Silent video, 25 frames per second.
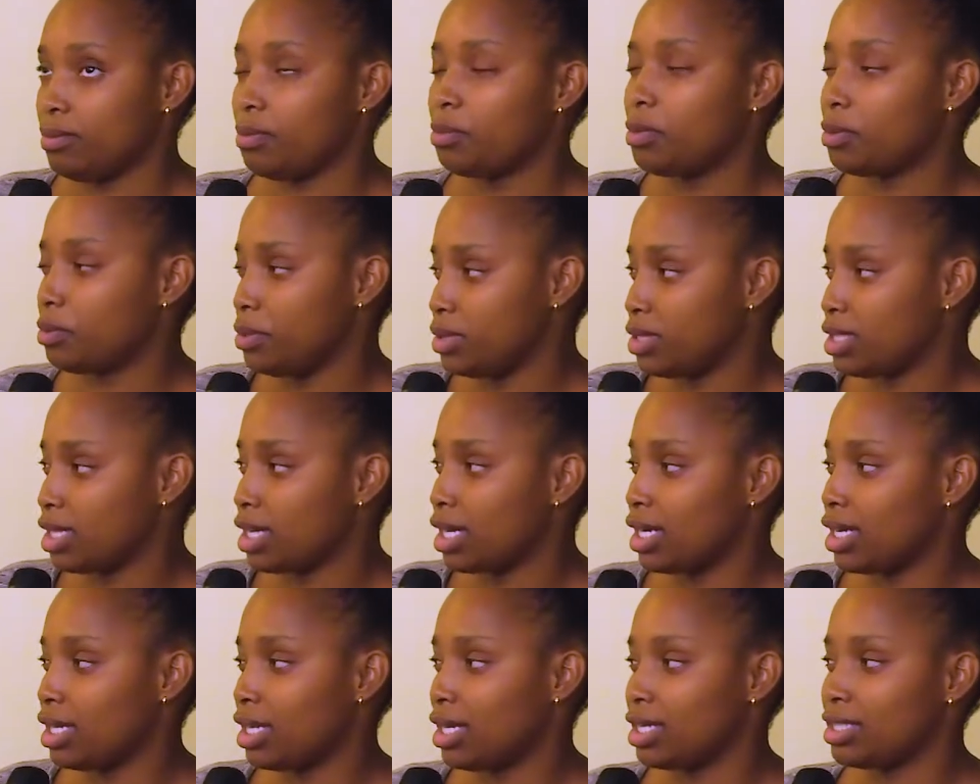
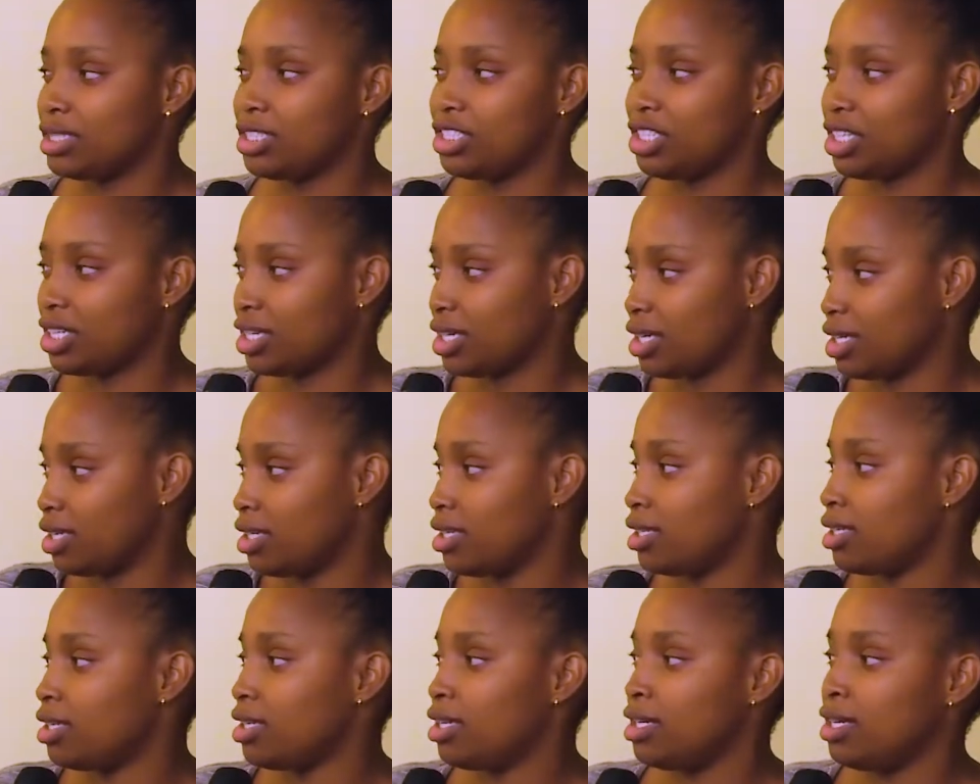basically that
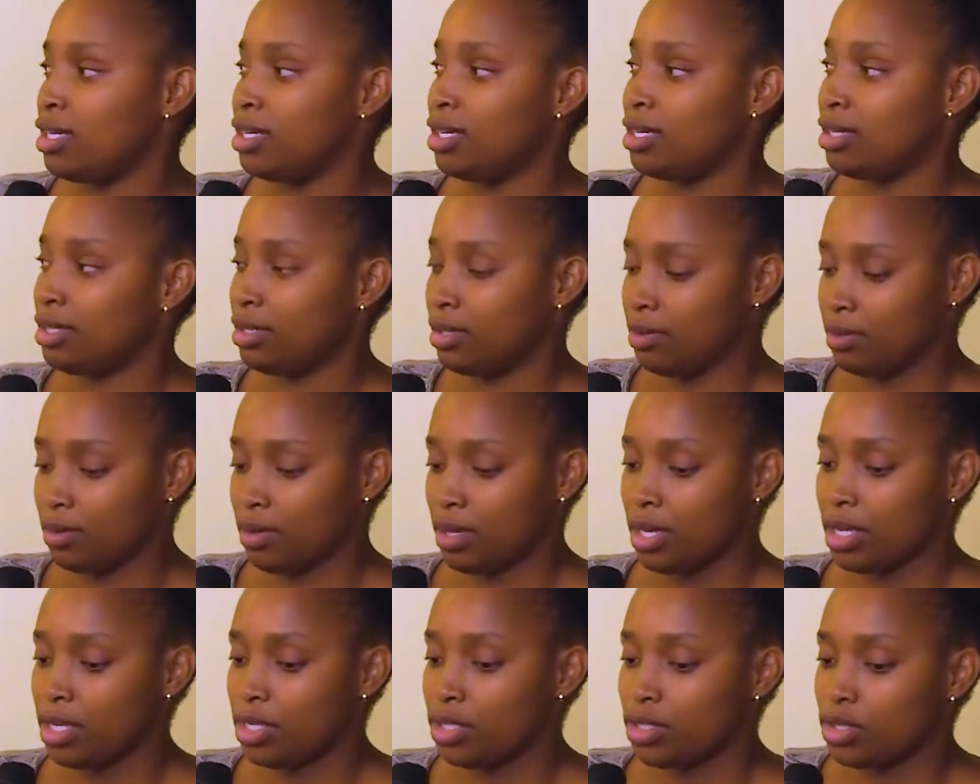chicken. Yeah.
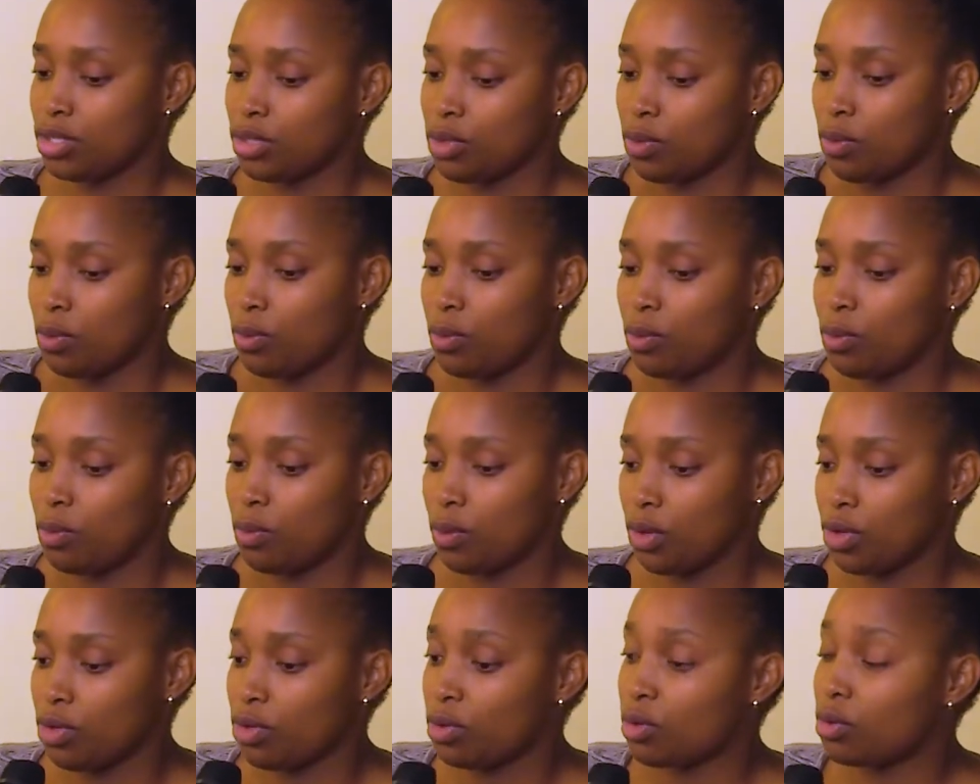
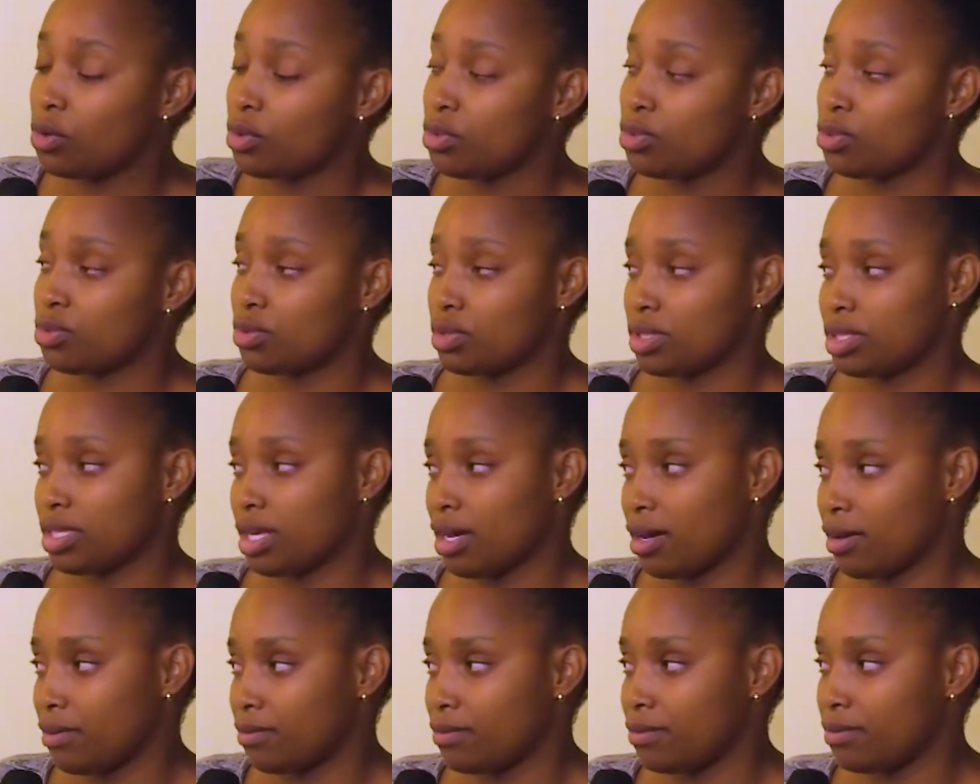When you're going to
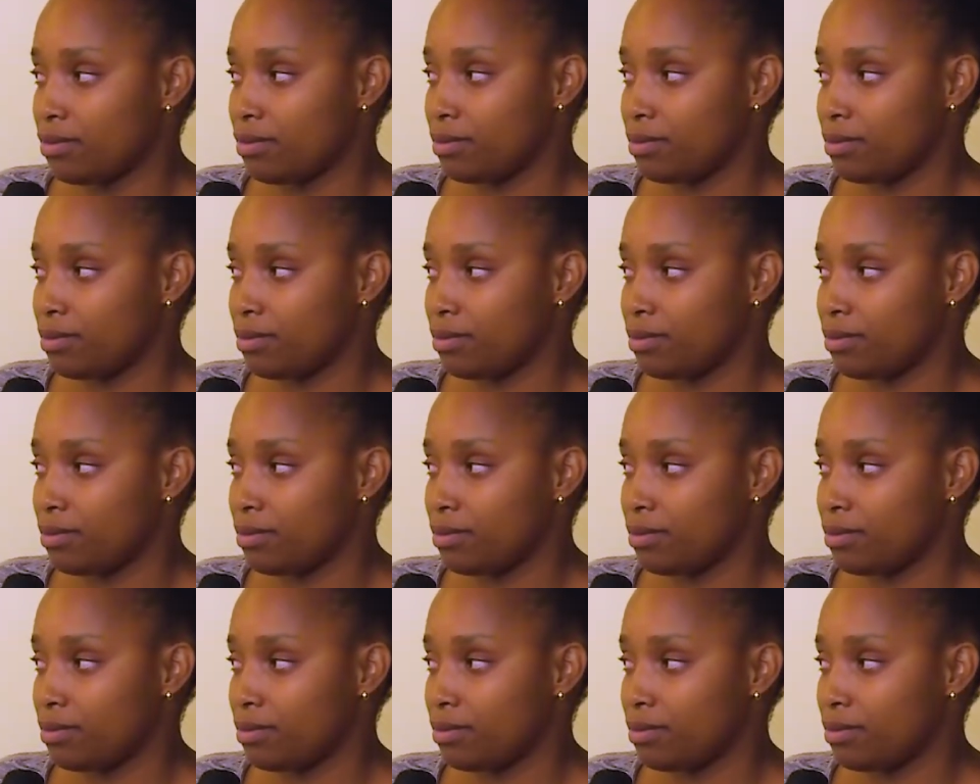serve